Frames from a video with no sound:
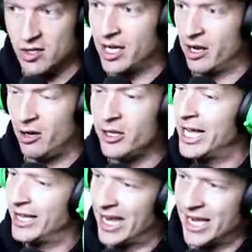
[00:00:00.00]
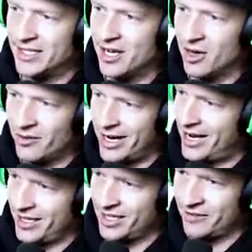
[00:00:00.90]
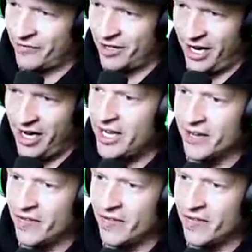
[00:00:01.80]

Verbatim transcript: Okay, hold on, guys. We're not here for any